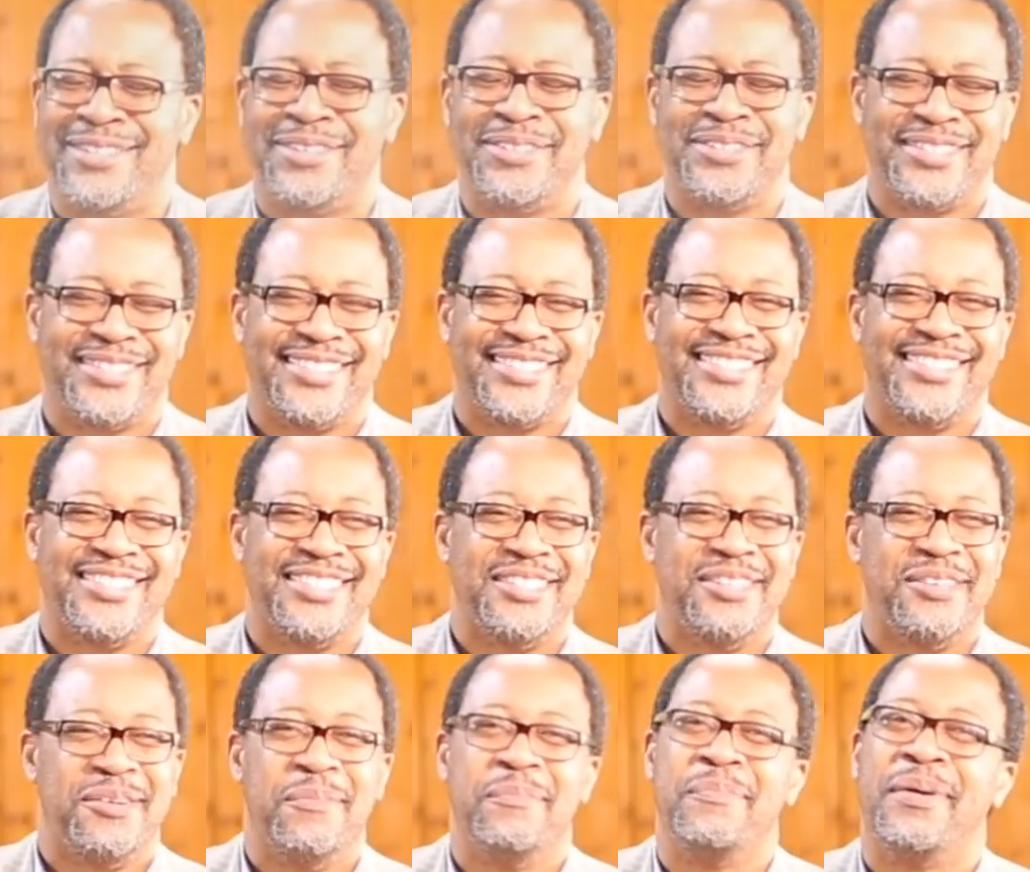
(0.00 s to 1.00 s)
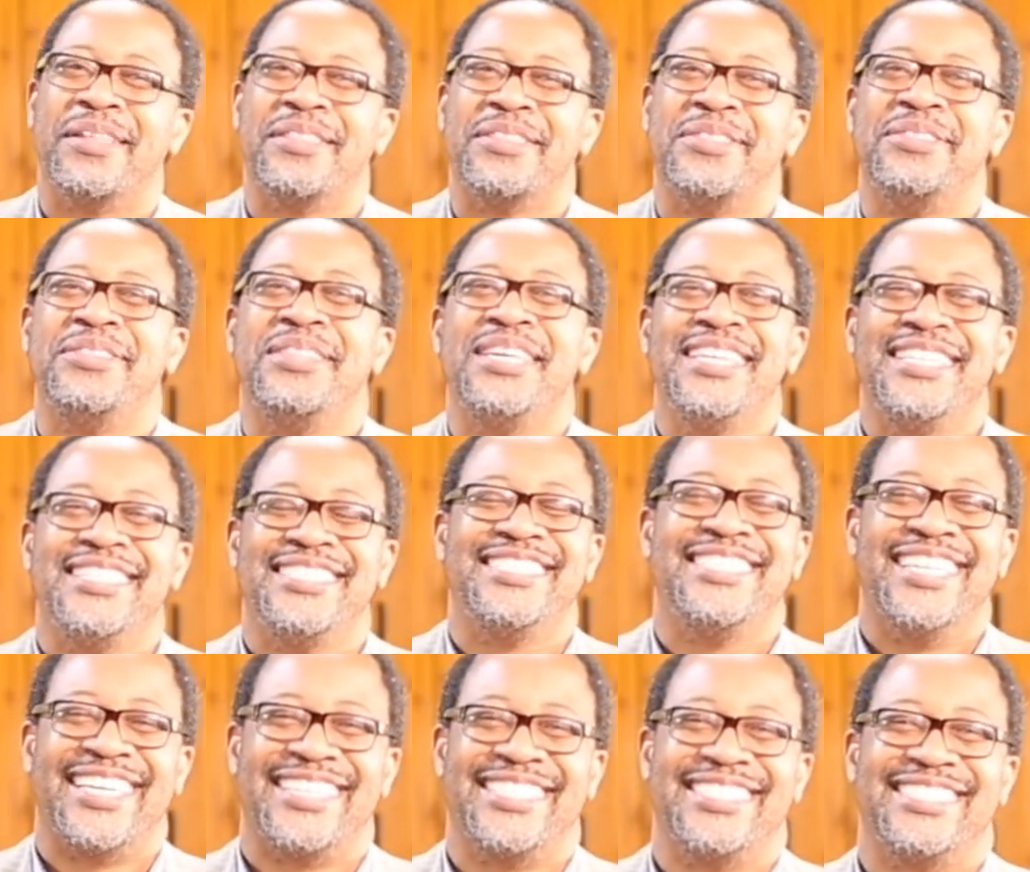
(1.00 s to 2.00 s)
a lot, but these
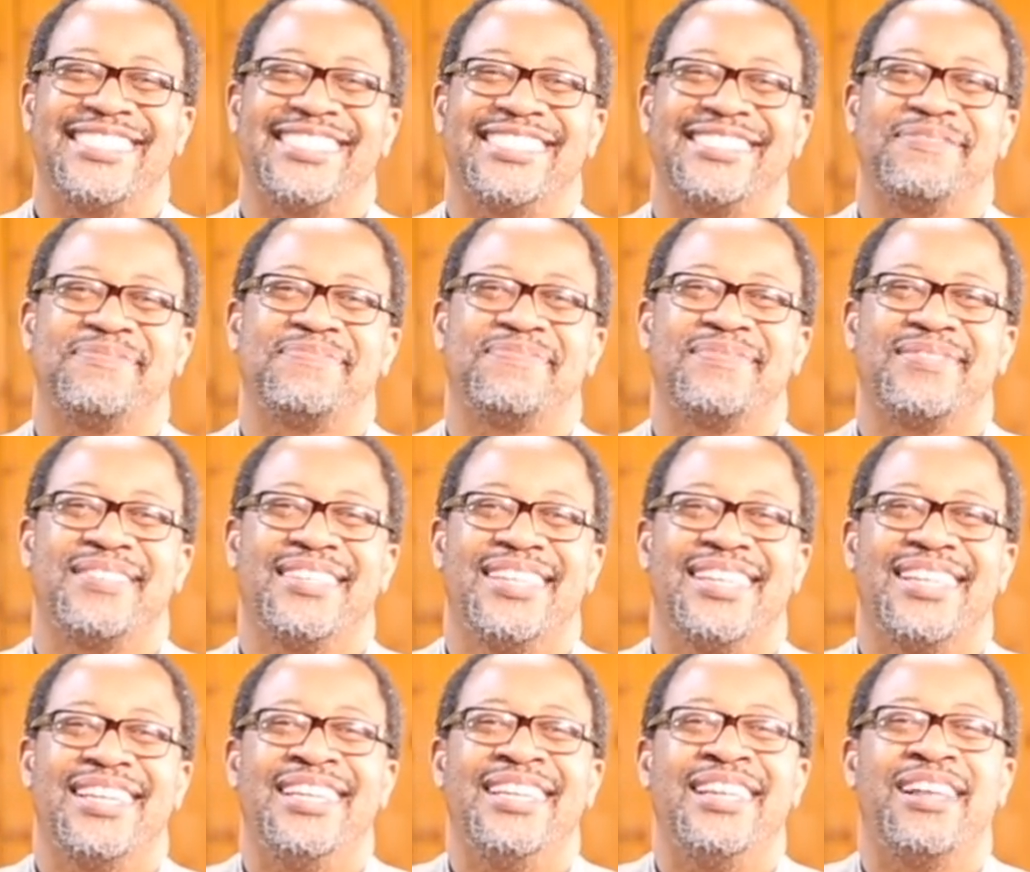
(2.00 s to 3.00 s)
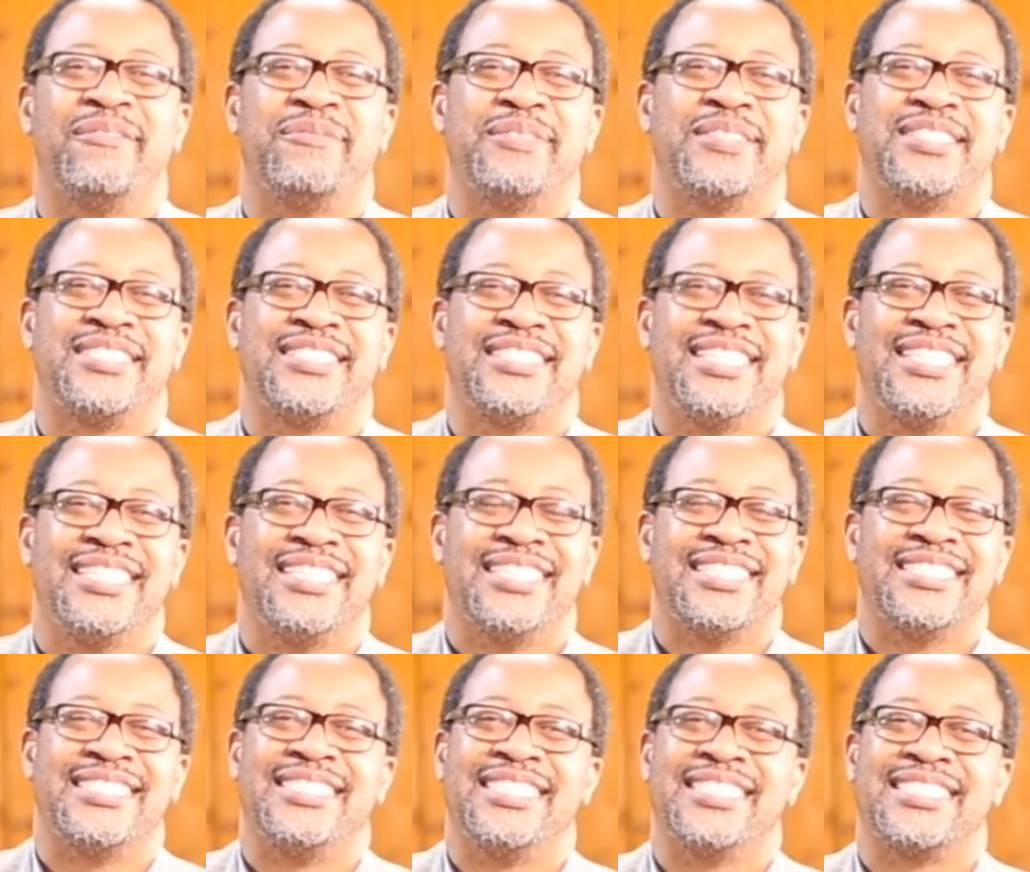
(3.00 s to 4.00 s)
days, love is seen
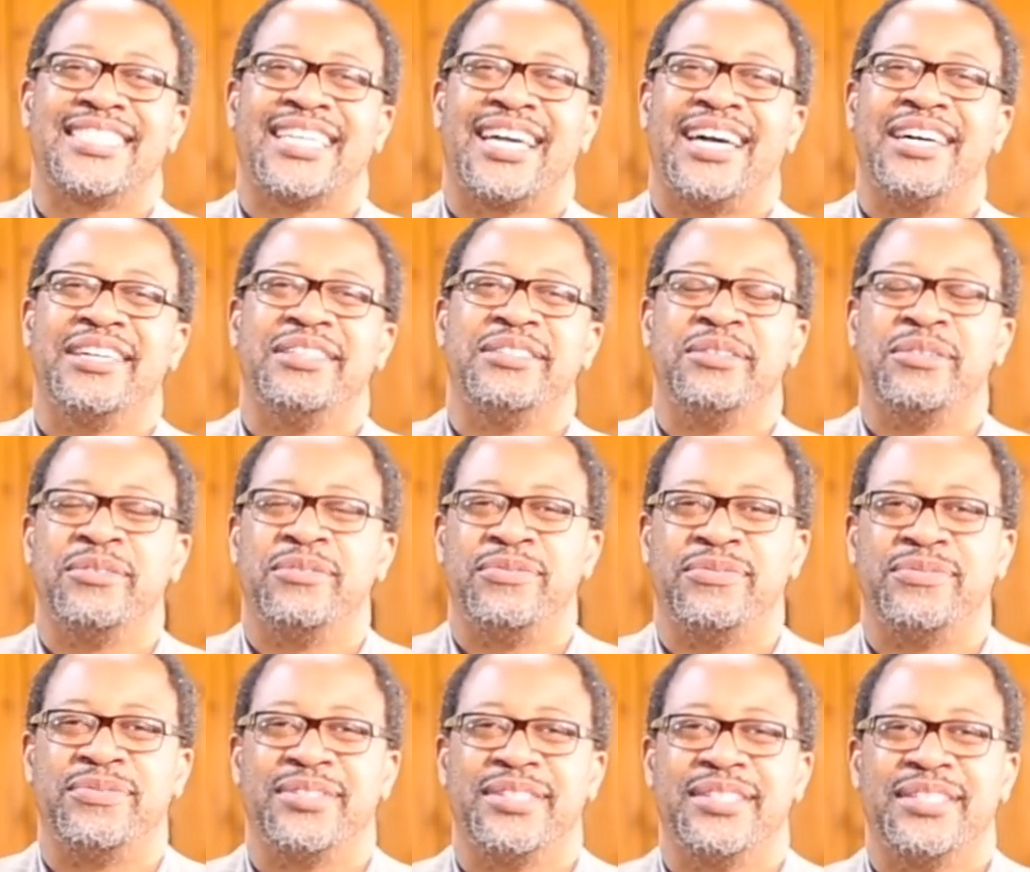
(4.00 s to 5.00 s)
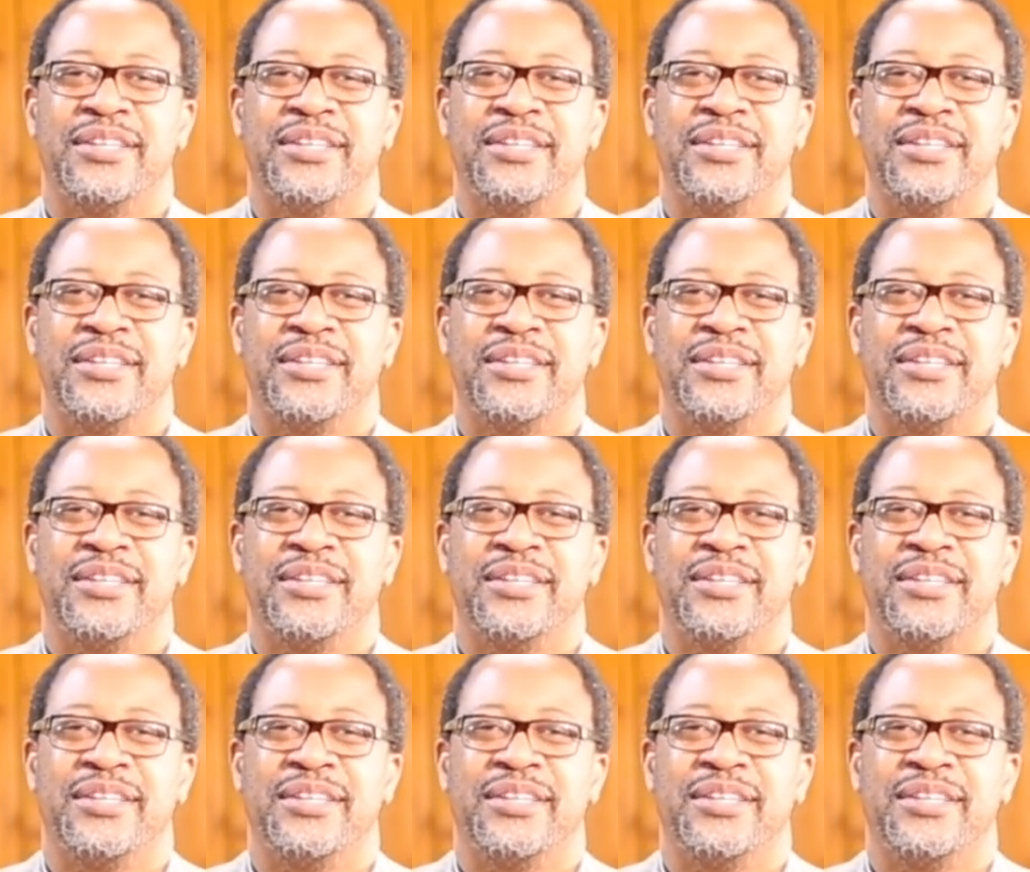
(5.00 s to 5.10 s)
as this kind of